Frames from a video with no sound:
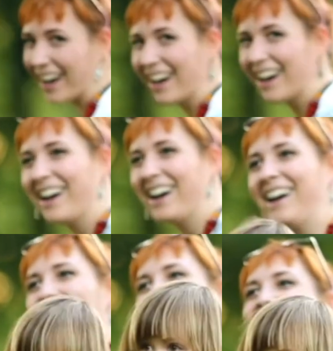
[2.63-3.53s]
or is it
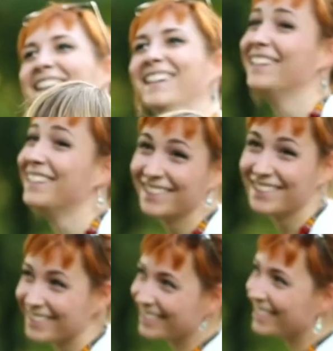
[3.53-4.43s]
down to our
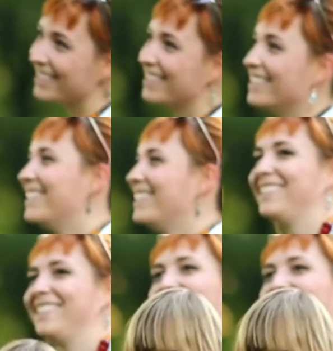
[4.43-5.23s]
experiences?